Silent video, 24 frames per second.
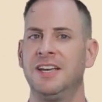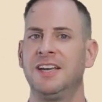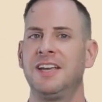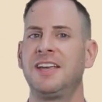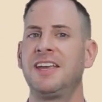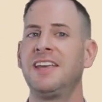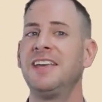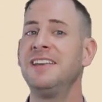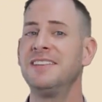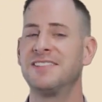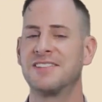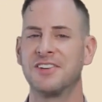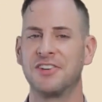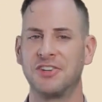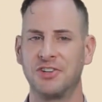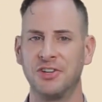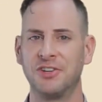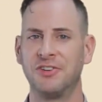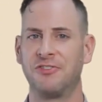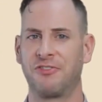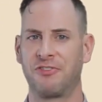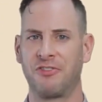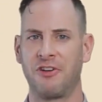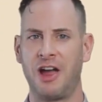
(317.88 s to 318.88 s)
He's a
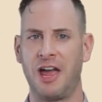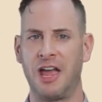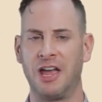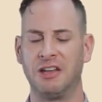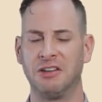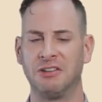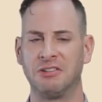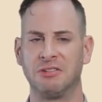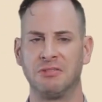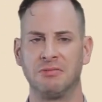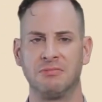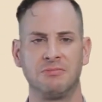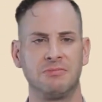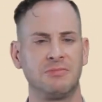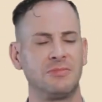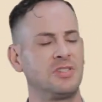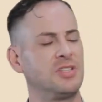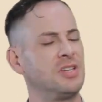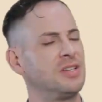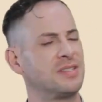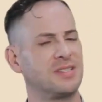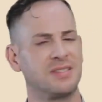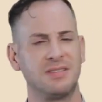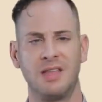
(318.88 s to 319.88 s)
good friend,
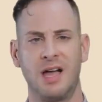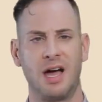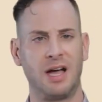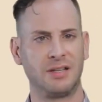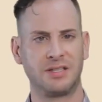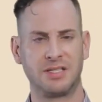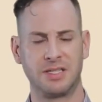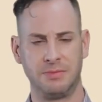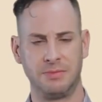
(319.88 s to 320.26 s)
just not